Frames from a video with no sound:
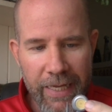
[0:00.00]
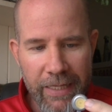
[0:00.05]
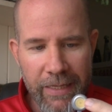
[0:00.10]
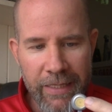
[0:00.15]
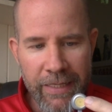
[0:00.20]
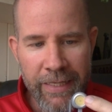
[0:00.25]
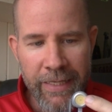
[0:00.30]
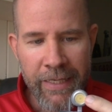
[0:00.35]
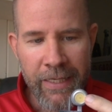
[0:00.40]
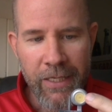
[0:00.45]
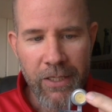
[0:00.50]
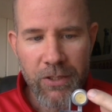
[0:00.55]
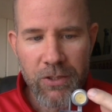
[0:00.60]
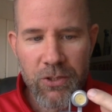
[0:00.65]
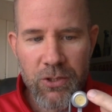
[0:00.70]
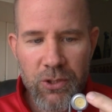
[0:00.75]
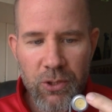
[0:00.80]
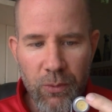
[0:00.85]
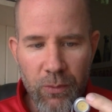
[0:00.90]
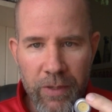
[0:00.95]
and then
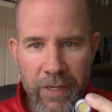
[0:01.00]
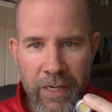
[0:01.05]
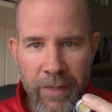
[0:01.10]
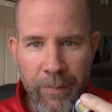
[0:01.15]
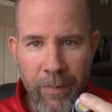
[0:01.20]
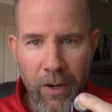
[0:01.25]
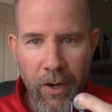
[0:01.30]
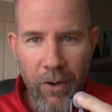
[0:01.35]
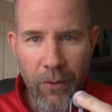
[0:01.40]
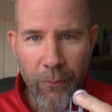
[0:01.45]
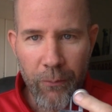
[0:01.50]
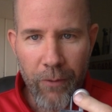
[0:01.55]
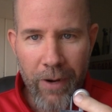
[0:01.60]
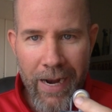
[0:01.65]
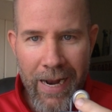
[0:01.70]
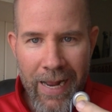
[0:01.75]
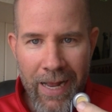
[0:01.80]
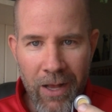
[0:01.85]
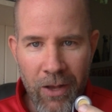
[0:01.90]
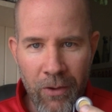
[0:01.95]
trim
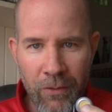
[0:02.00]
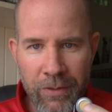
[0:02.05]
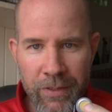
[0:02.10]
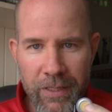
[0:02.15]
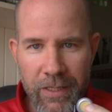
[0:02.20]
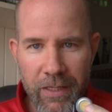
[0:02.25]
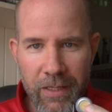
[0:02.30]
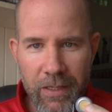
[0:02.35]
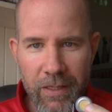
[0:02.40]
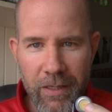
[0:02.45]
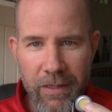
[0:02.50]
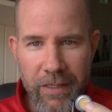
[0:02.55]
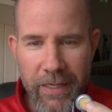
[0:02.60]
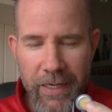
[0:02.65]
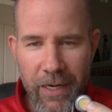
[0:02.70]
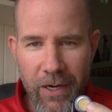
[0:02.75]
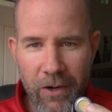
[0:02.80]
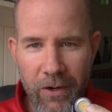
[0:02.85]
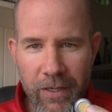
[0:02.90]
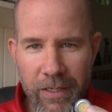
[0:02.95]
around
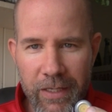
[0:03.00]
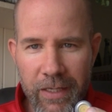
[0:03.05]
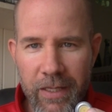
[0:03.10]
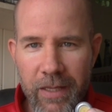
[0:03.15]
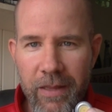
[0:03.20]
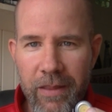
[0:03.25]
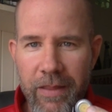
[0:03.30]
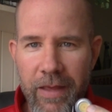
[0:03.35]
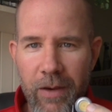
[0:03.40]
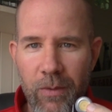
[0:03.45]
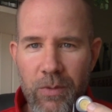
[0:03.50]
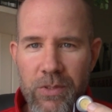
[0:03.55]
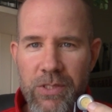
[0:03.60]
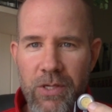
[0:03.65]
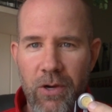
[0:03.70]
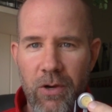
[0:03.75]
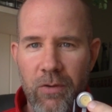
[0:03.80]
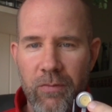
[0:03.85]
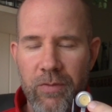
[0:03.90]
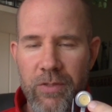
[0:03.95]
the area that was
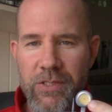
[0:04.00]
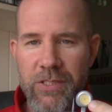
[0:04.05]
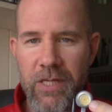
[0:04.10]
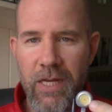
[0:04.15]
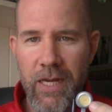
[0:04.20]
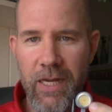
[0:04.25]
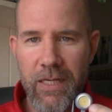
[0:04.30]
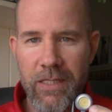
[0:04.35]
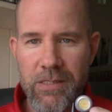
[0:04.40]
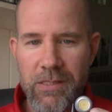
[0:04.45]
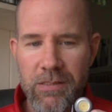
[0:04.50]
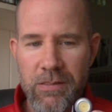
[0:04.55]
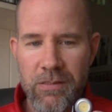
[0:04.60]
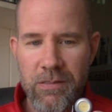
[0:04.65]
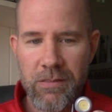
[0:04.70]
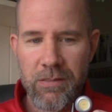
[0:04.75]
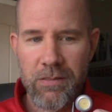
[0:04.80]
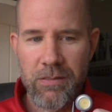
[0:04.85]
oversize.